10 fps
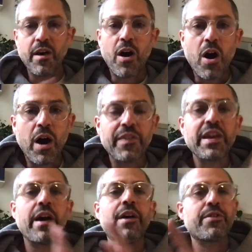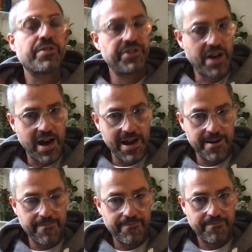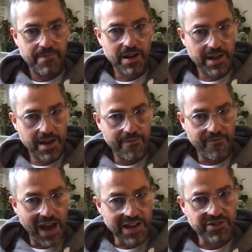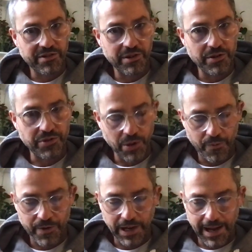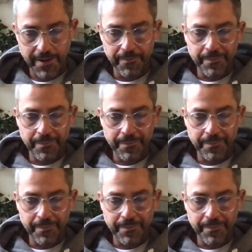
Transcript: On the other side, again, fast and loose, don't forget,